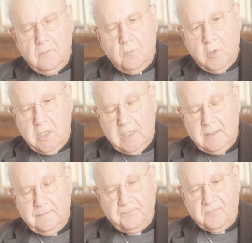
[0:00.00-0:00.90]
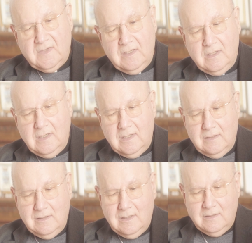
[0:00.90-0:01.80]
where
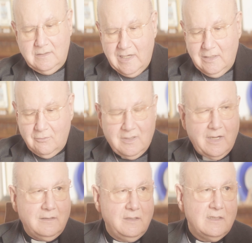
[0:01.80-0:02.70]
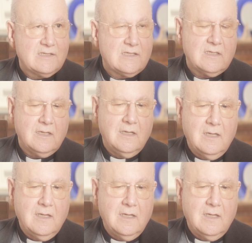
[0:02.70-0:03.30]
a dialogue like this,